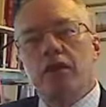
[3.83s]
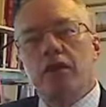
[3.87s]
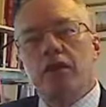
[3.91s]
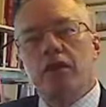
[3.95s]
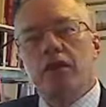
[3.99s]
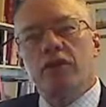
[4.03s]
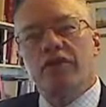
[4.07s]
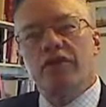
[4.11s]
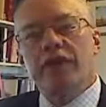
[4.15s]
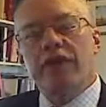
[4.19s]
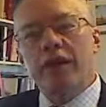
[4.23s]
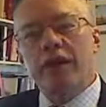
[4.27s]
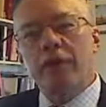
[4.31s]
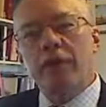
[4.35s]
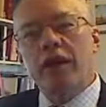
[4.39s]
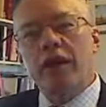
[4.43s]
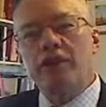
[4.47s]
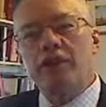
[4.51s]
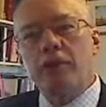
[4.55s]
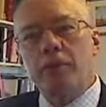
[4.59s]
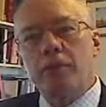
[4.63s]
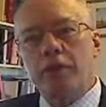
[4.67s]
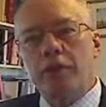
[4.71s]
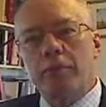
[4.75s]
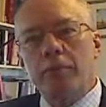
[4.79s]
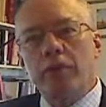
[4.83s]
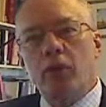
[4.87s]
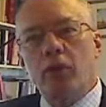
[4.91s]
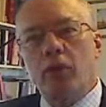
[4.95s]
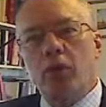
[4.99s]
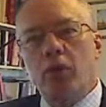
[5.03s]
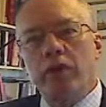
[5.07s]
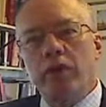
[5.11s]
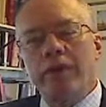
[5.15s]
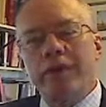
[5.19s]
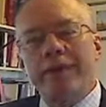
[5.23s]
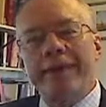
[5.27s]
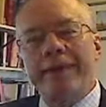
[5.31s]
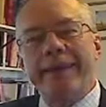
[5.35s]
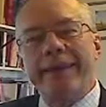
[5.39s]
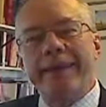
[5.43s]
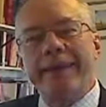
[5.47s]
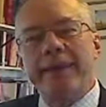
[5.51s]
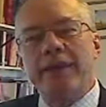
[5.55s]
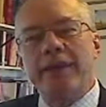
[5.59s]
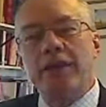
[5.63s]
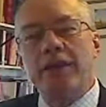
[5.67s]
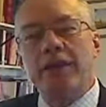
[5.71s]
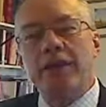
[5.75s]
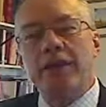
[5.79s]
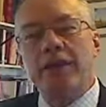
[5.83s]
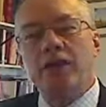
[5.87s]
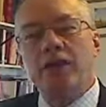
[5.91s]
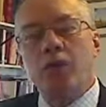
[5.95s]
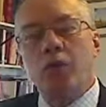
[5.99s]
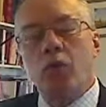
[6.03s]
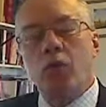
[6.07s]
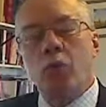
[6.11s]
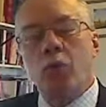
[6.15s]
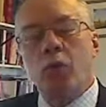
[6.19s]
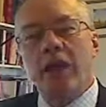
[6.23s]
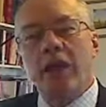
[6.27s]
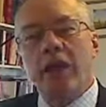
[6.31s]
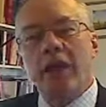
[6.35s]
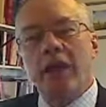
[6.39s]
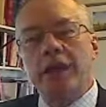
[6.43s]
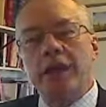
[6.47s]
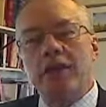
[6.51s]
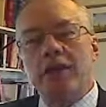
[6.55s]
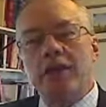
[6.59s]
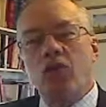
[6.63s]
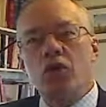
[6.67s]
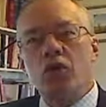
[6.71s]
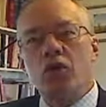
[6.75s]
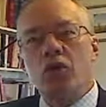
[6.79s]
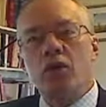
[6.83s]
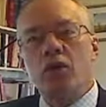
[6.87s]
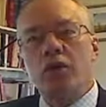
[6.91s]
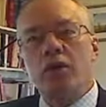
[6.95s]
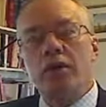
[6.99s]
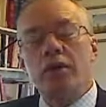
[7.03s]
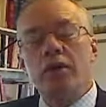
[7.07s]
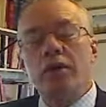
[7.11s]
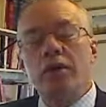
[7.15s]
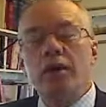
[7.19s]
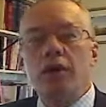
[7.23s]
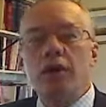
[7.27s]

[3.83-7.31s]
The valuation report is really your